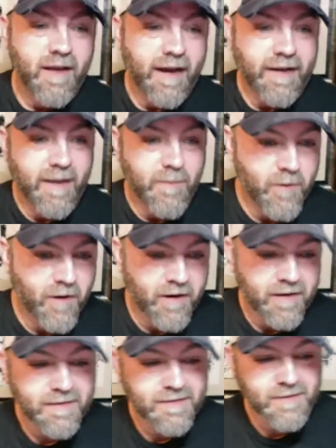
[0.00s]

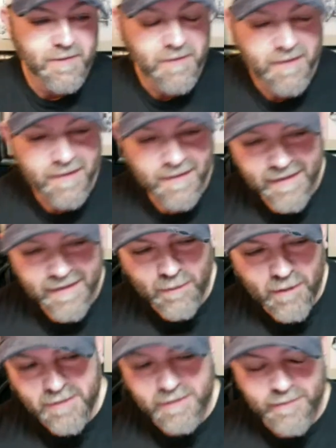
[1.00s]
IWR. So he
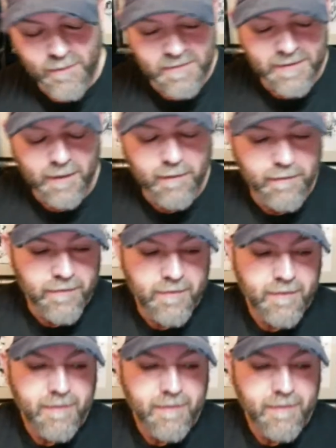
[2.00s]
wrestles for himself.